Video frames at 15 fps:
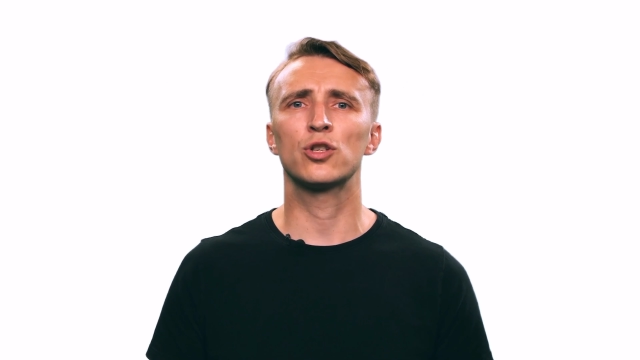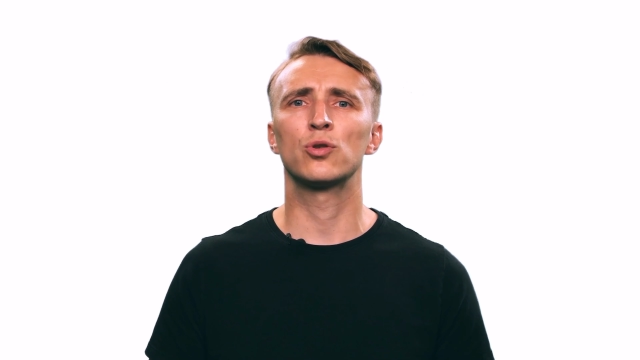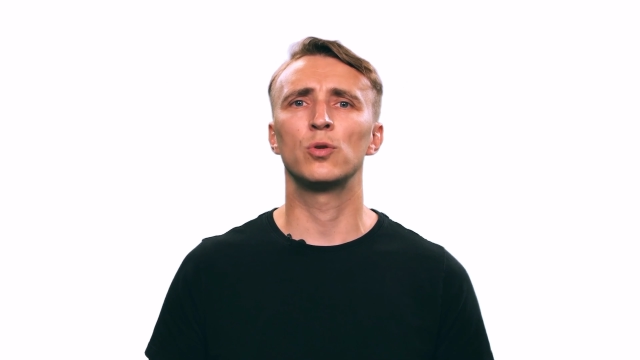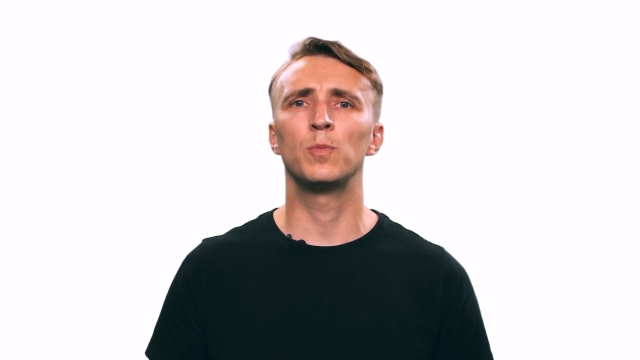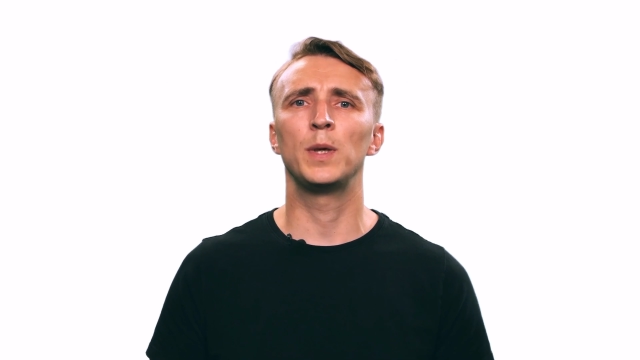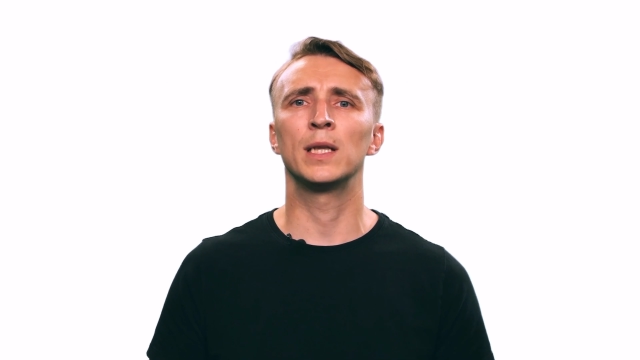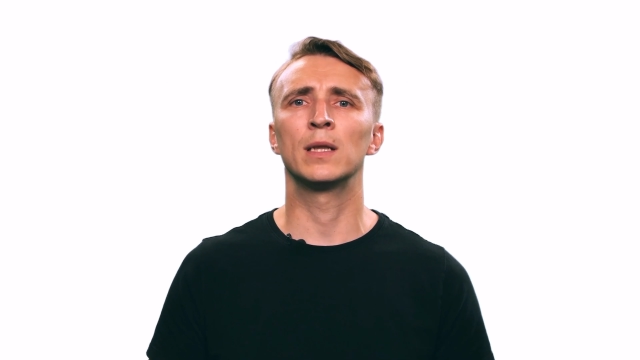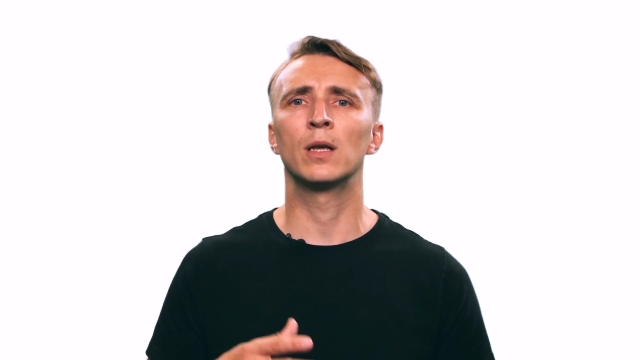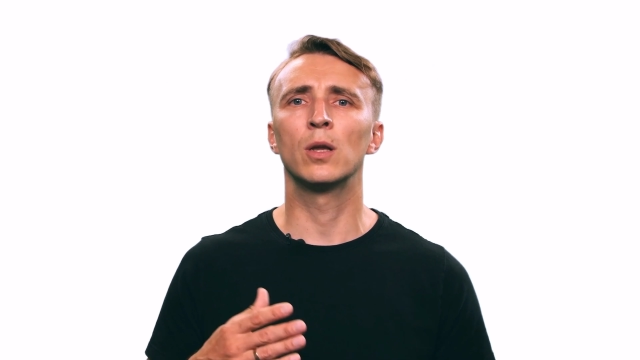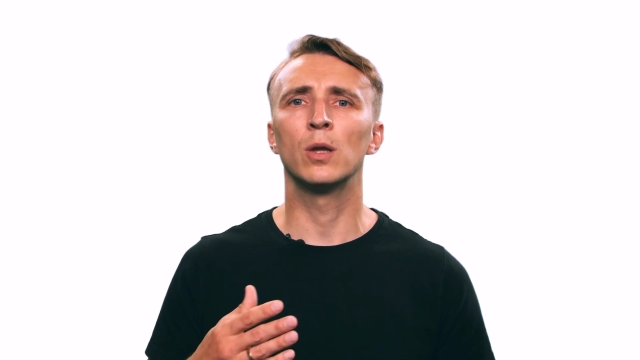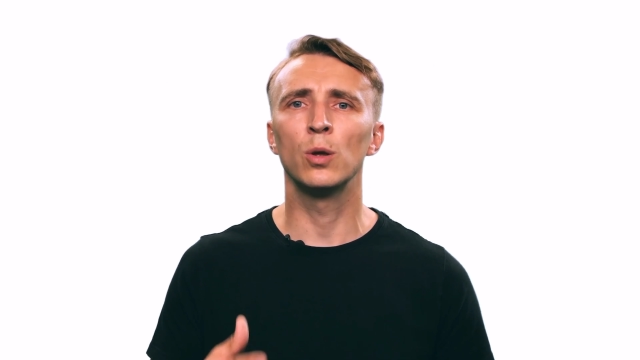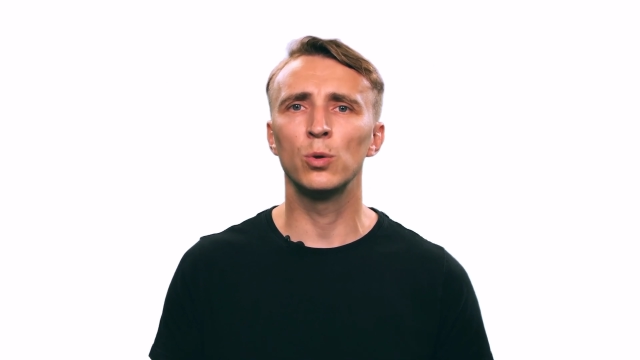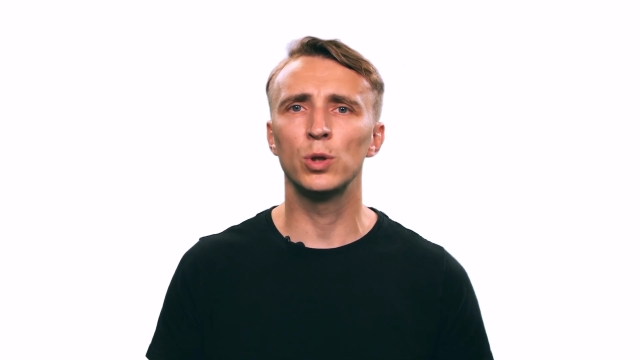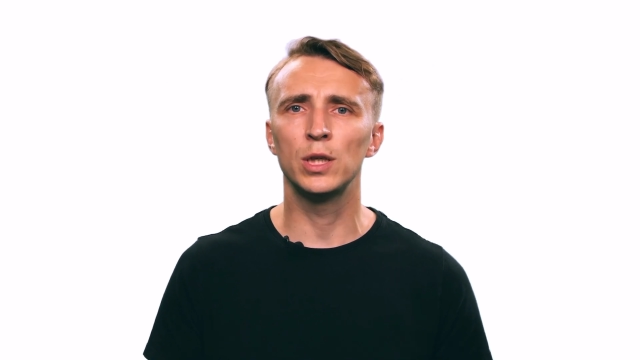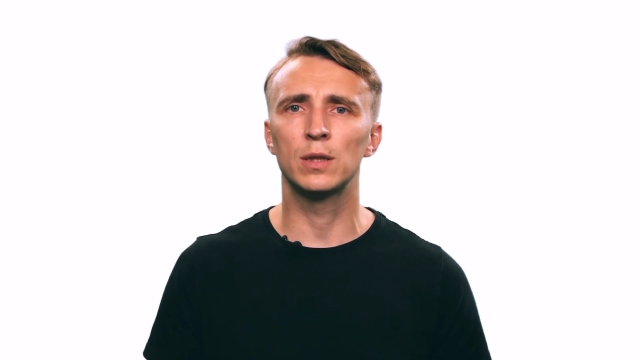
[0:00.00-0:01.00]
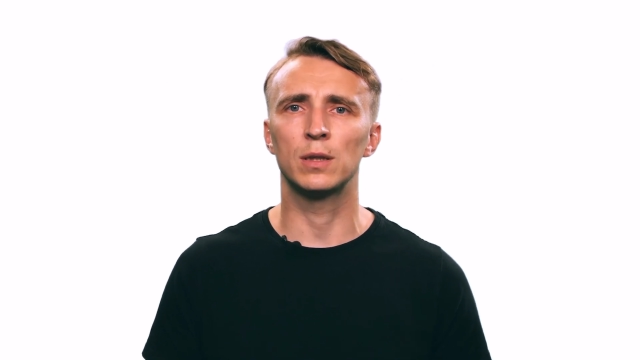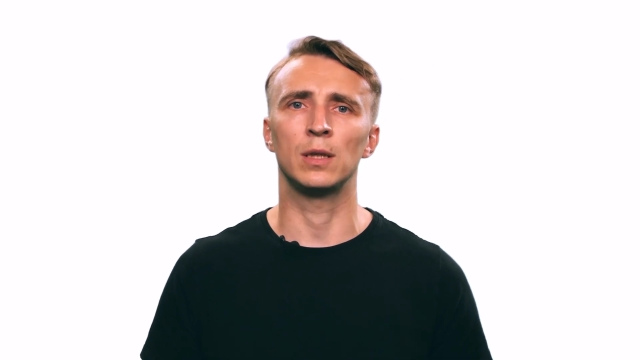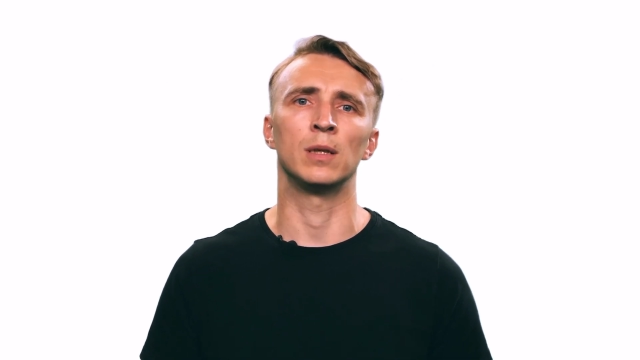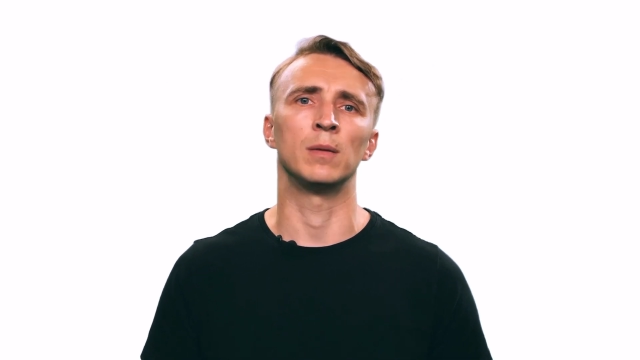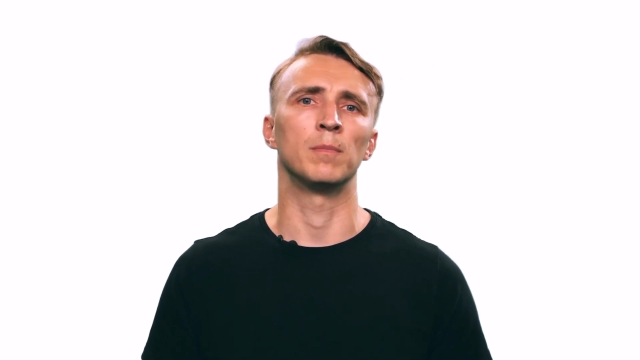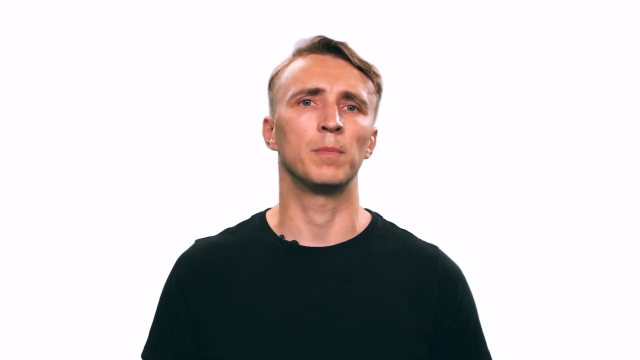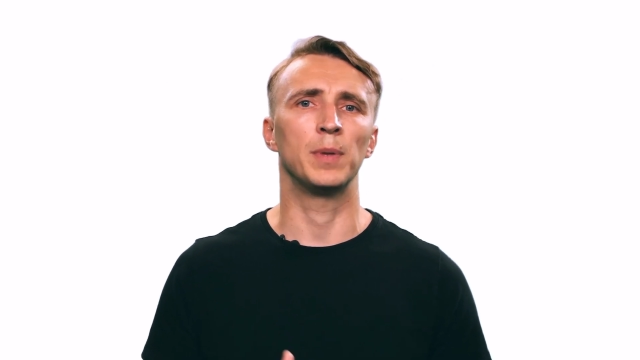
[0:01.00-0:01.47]
should be included
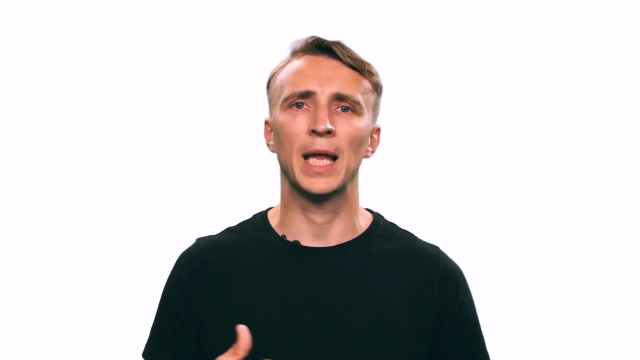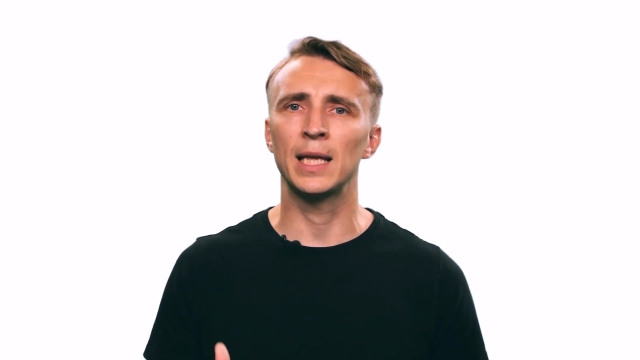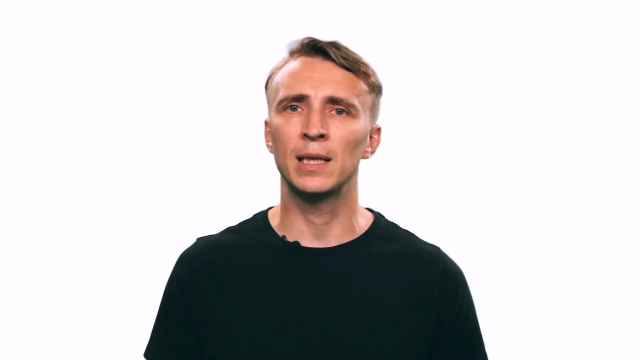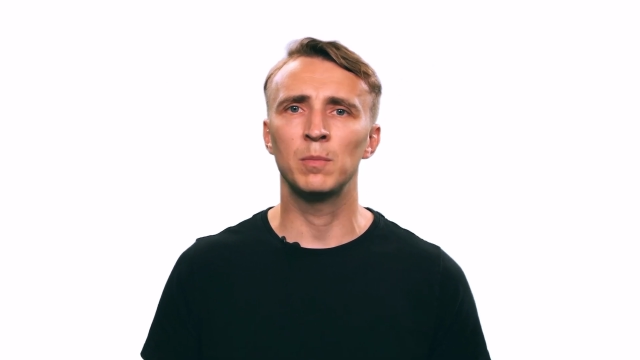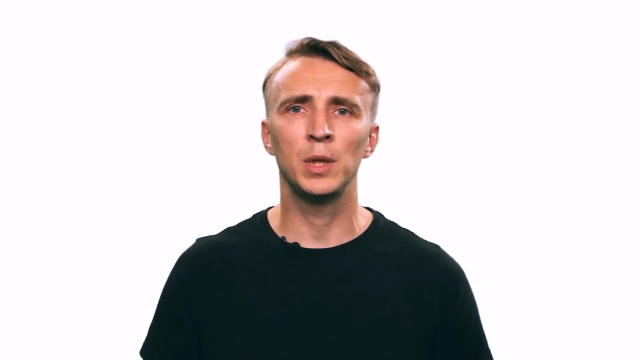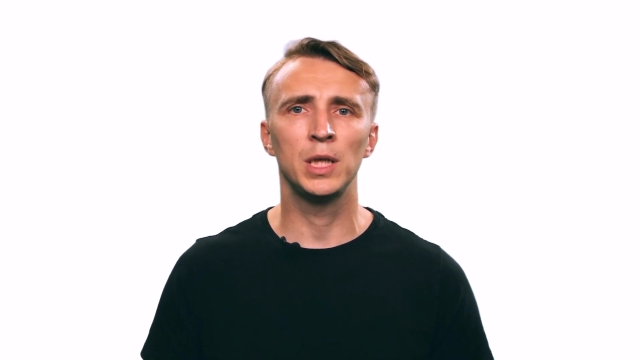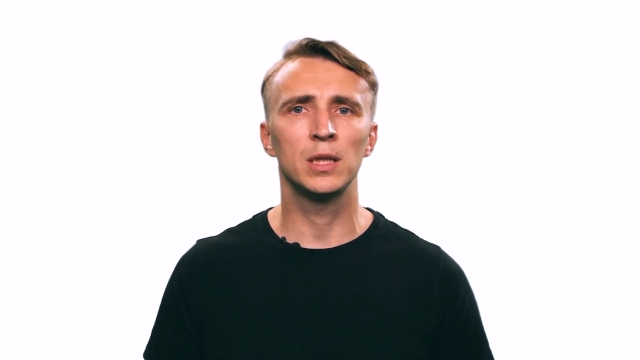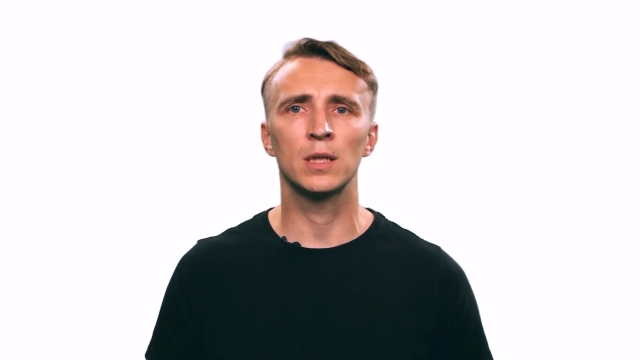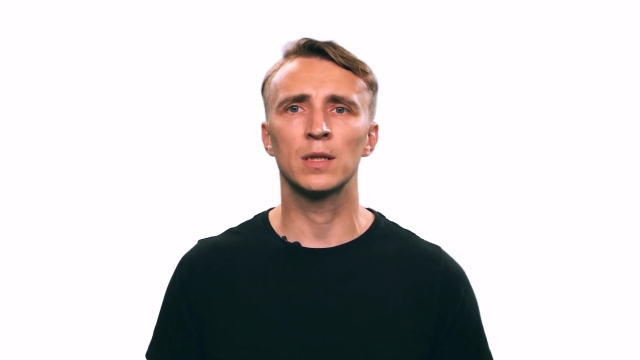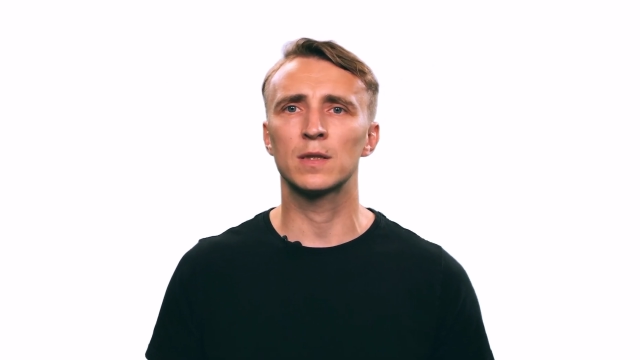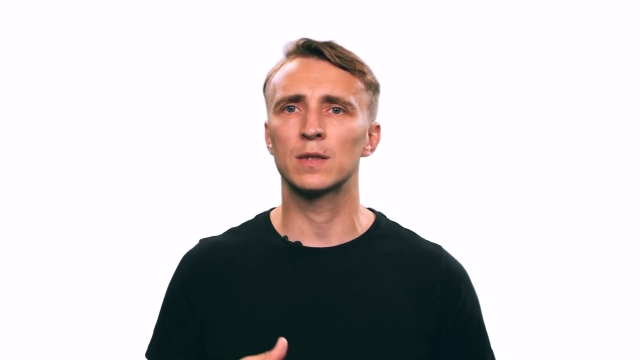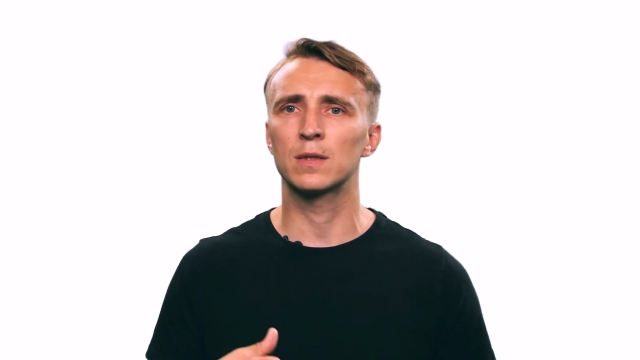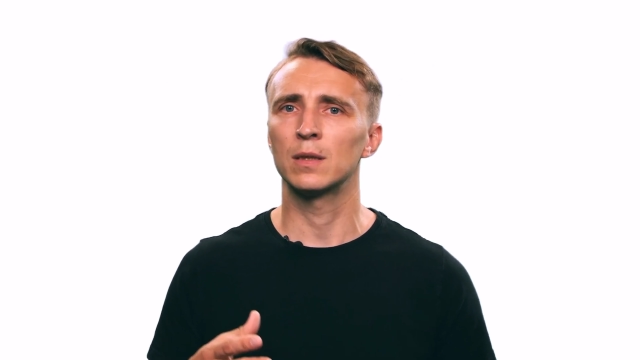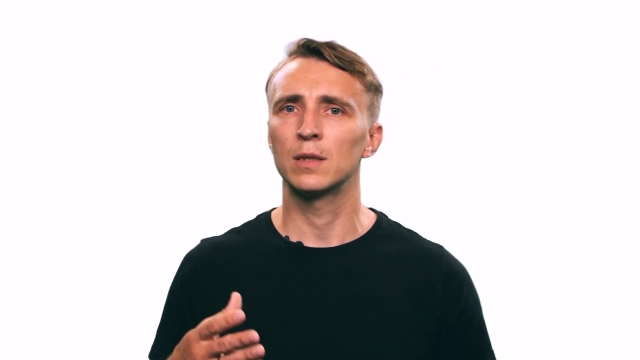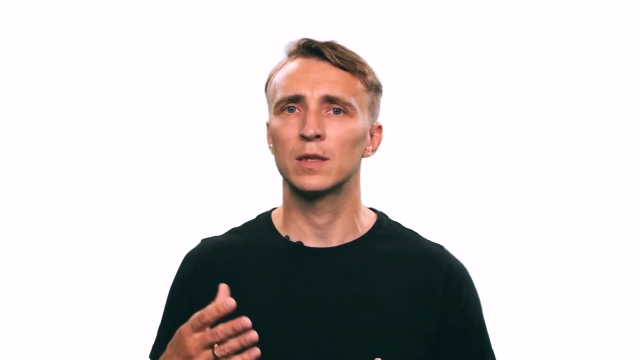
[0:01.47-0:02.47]
in planning meetings,